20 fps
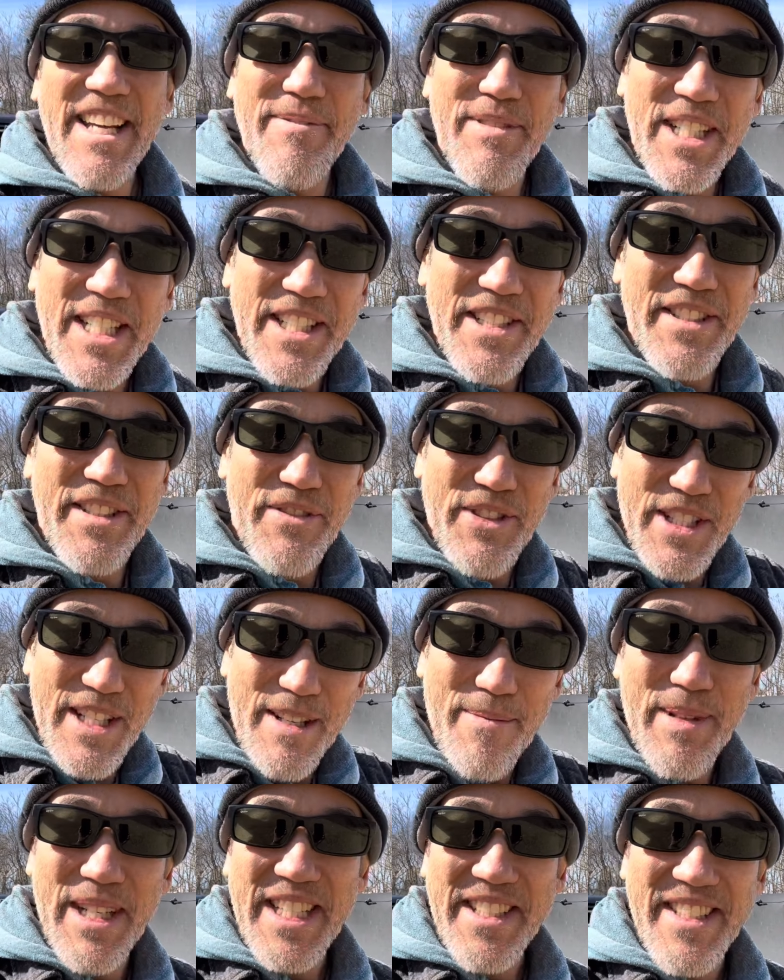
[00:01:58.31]
Because if
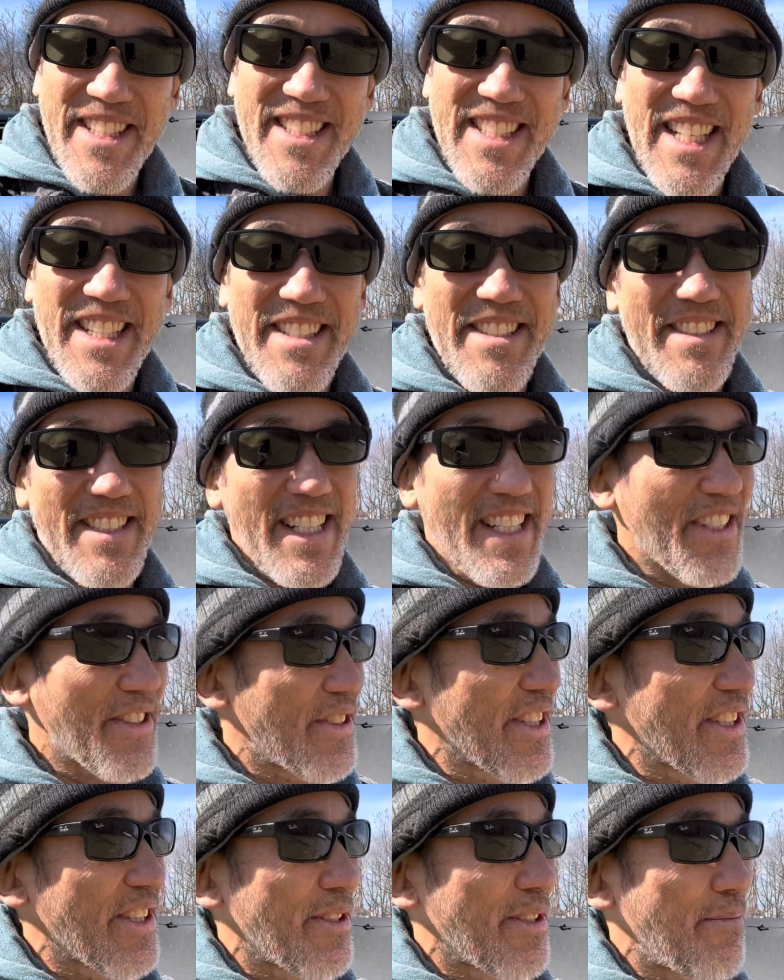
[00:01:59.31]
somebody sees that sticker,
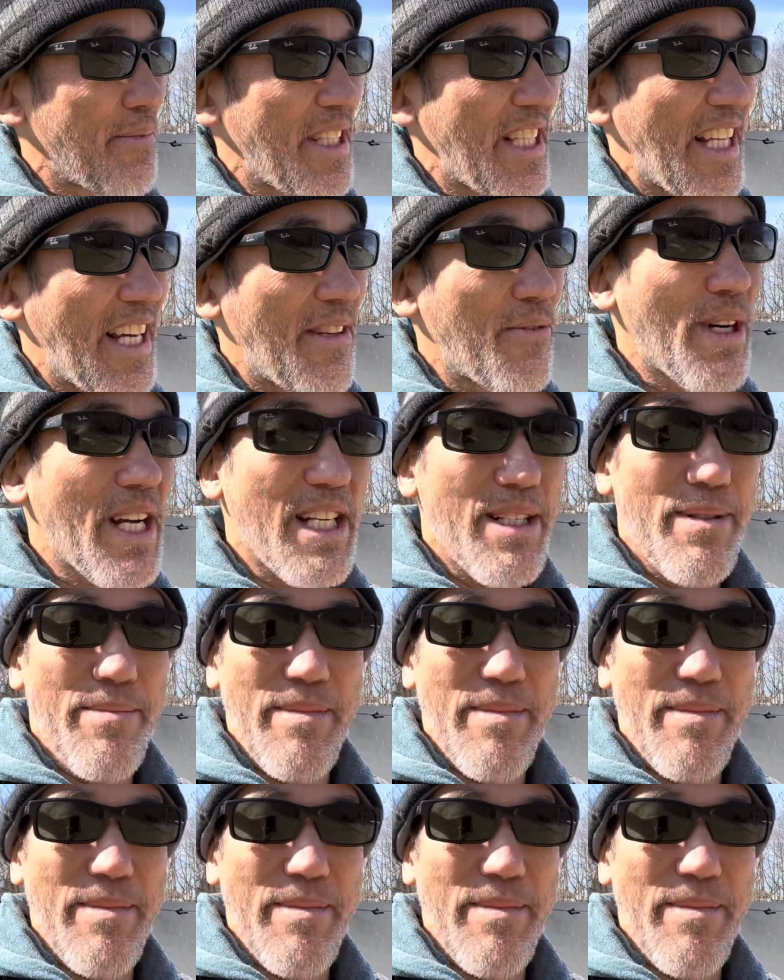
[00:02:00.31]
they're going to be like, wait a